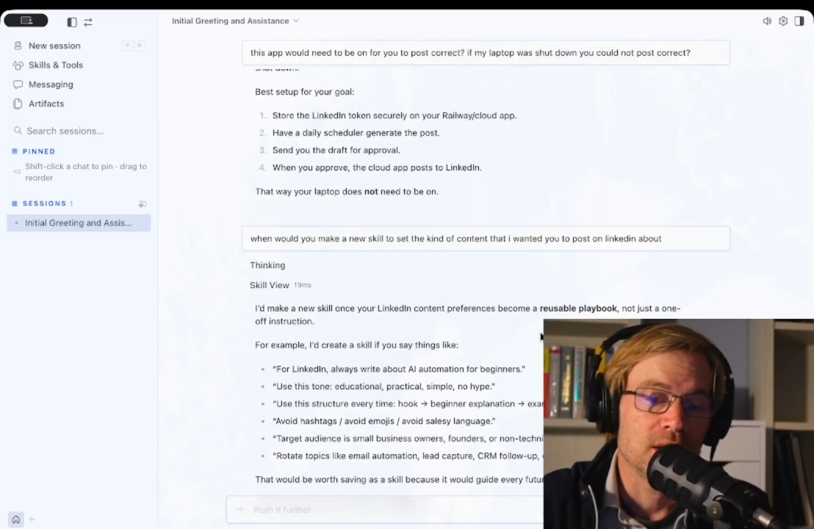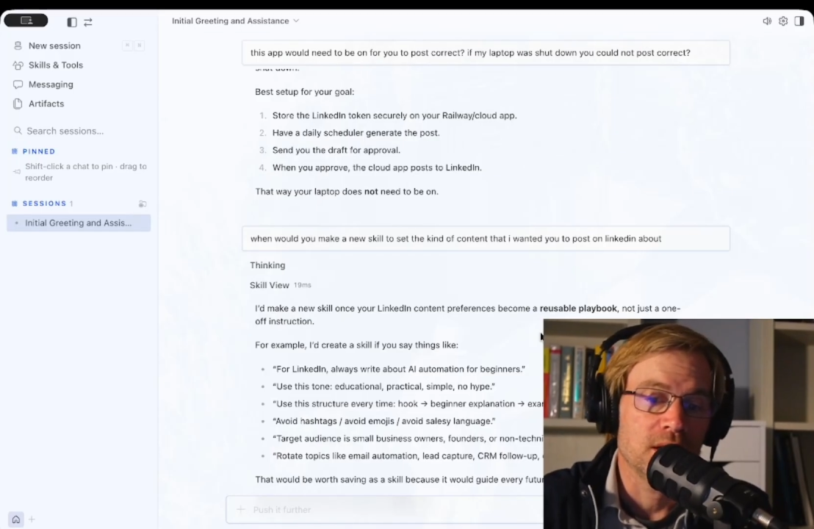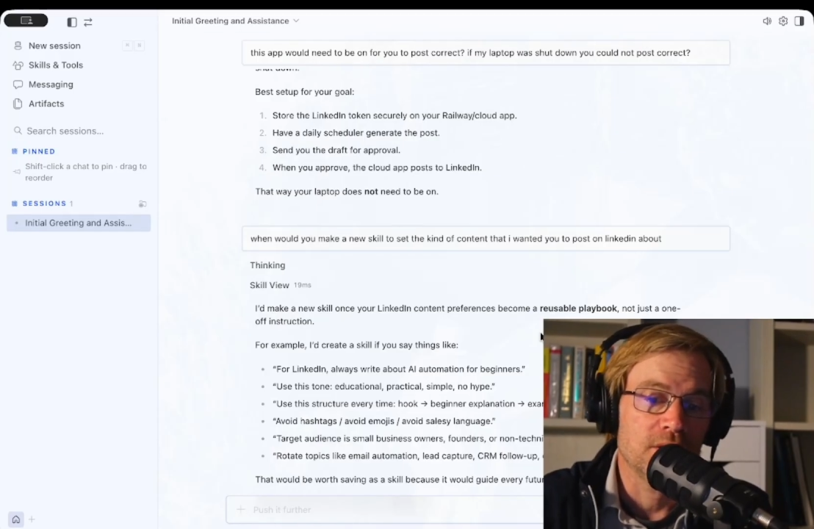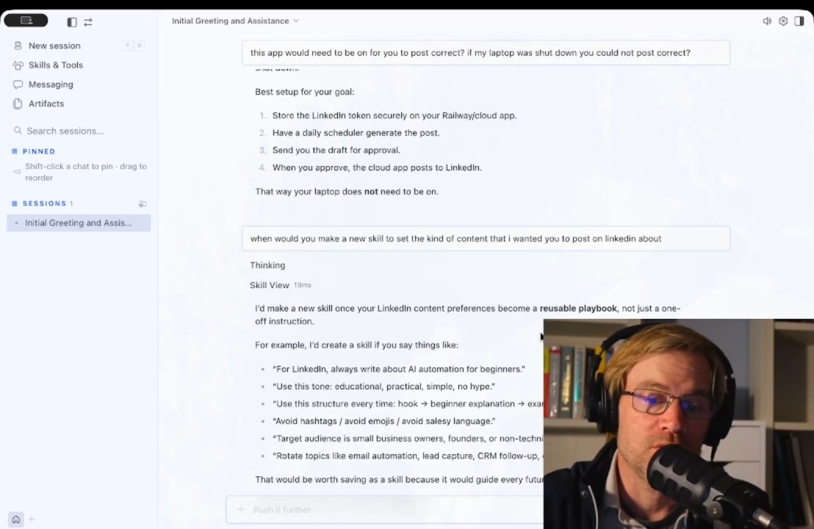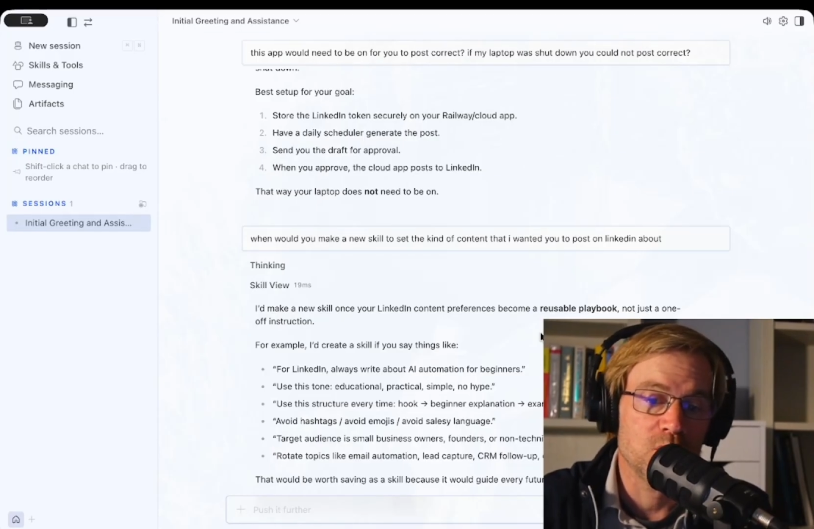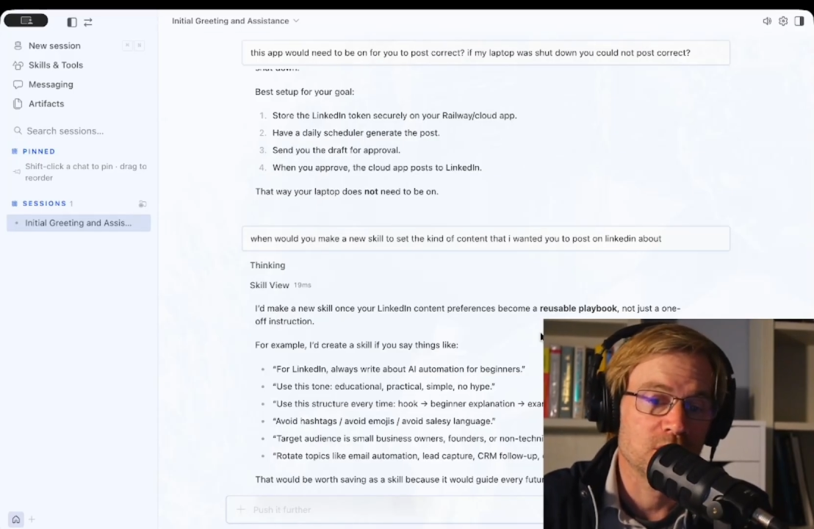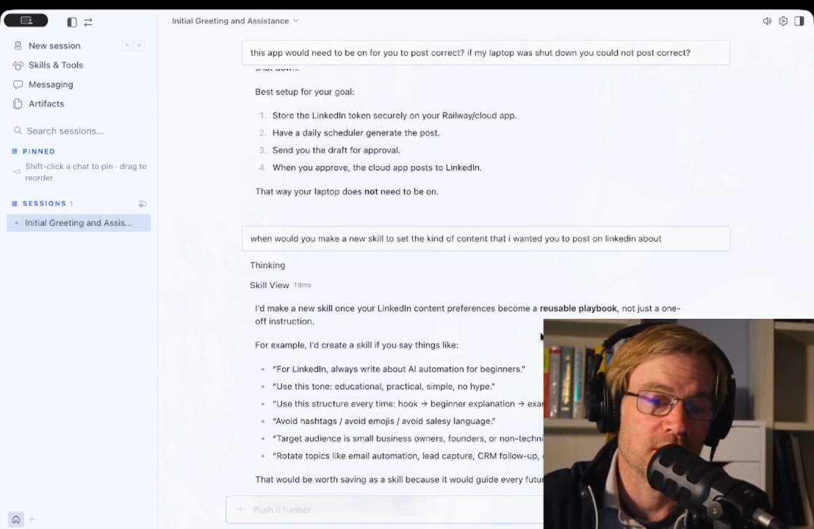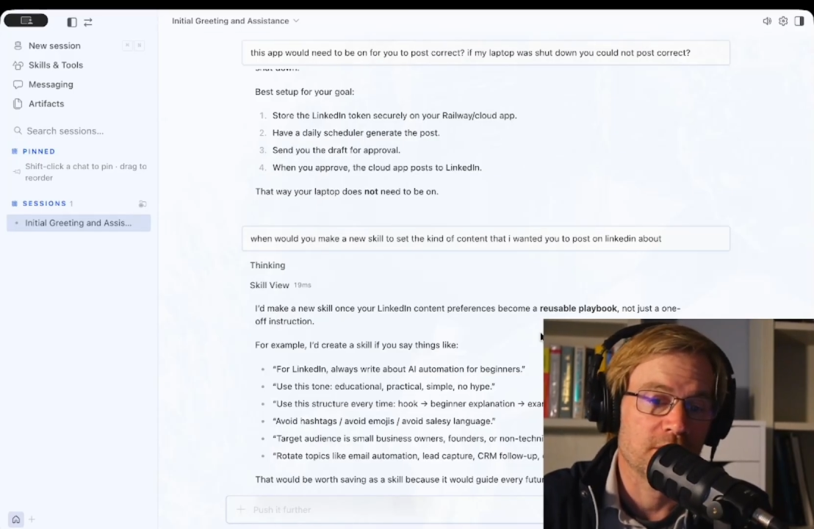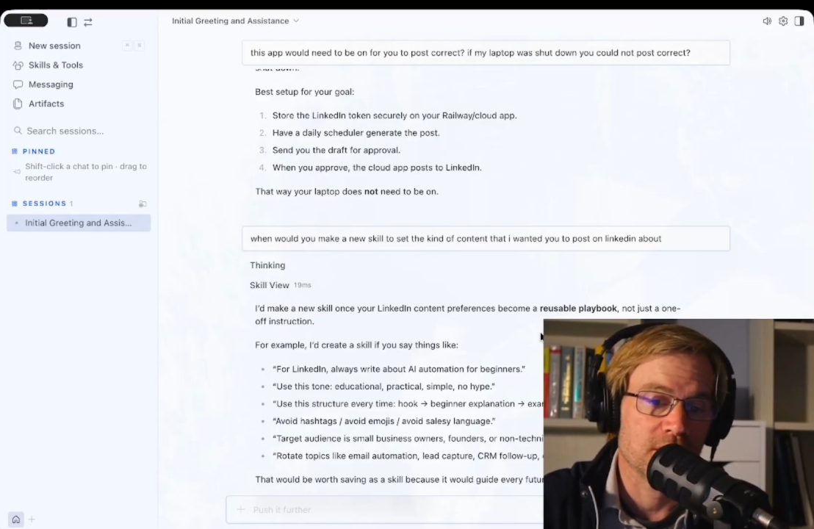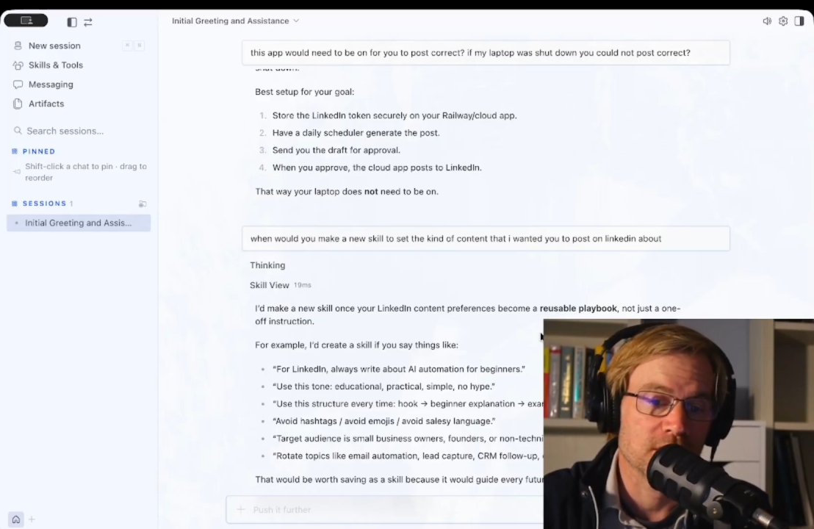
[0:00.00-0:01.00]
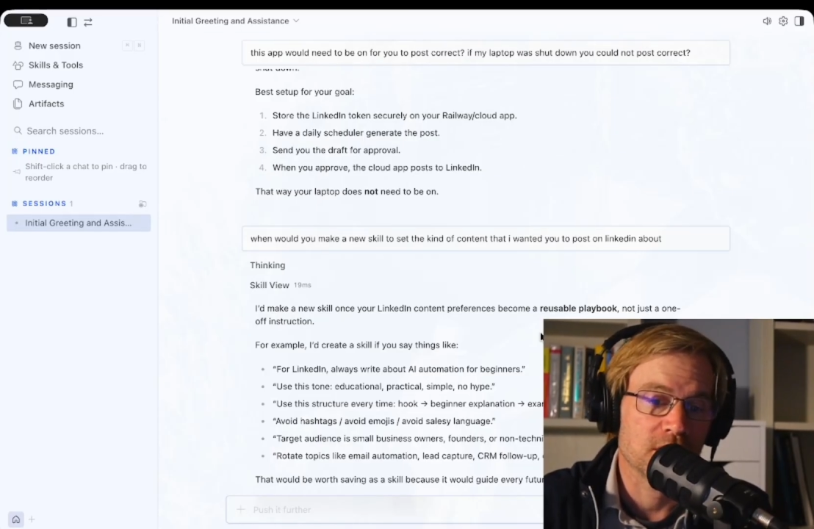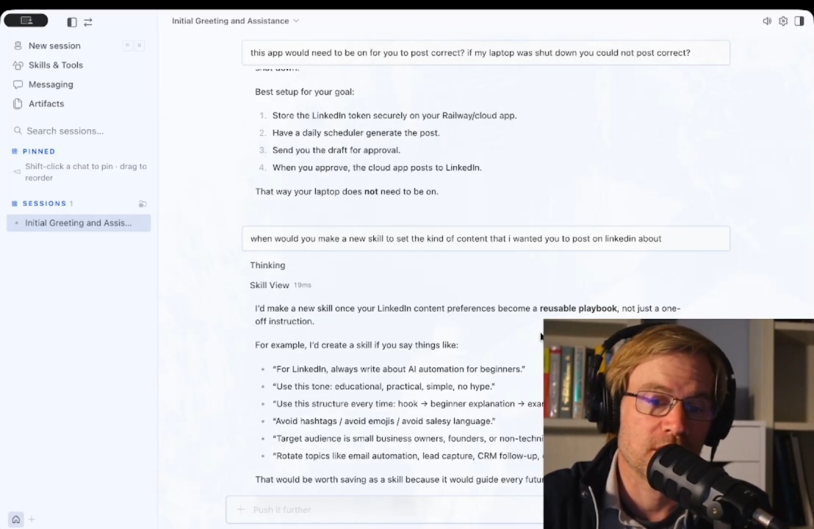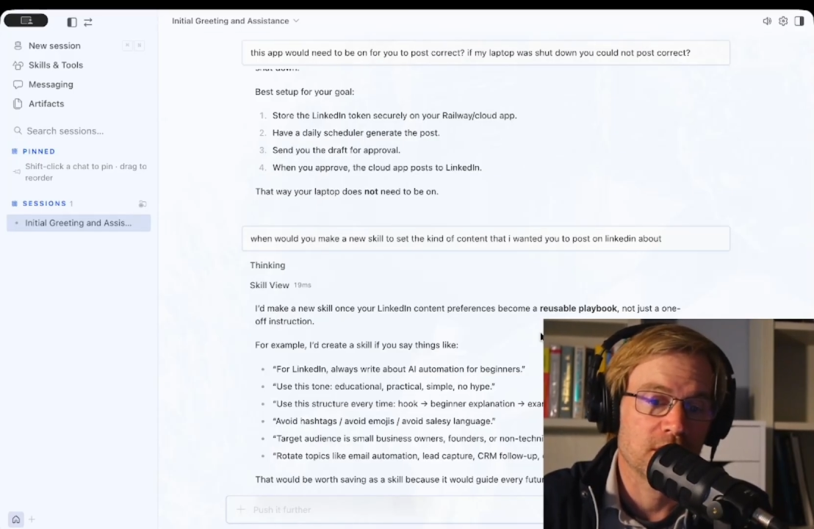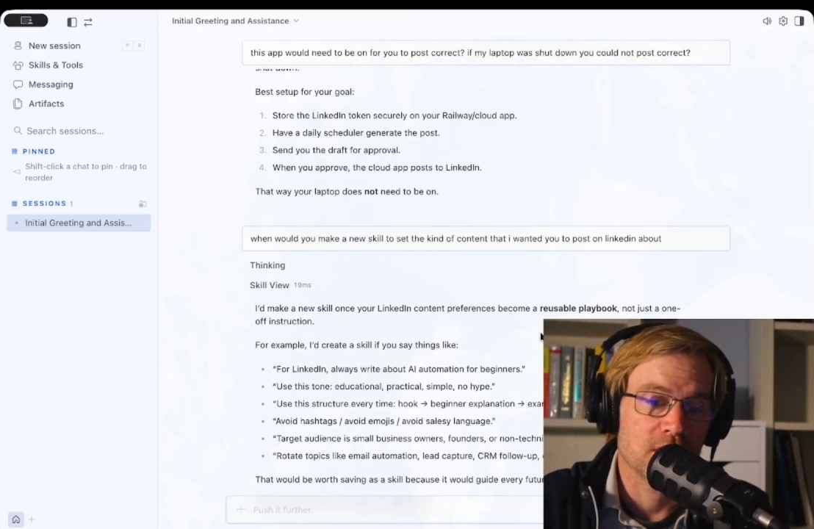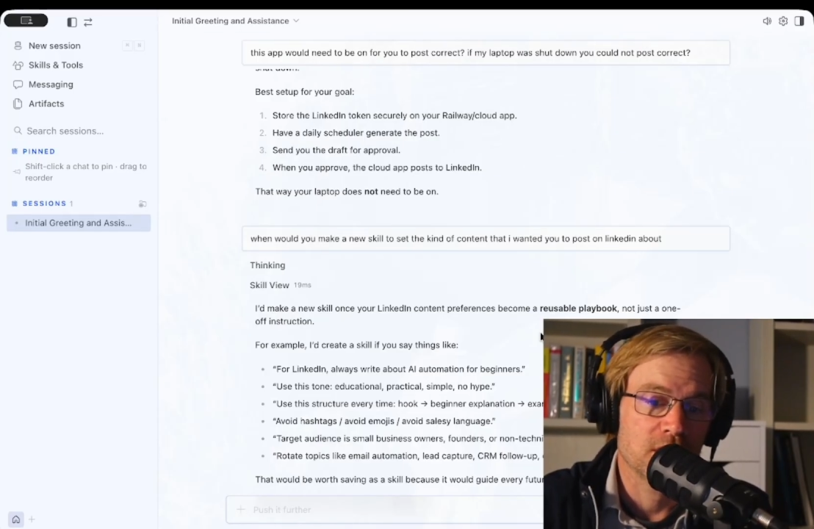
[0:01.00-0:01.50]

if you say things like,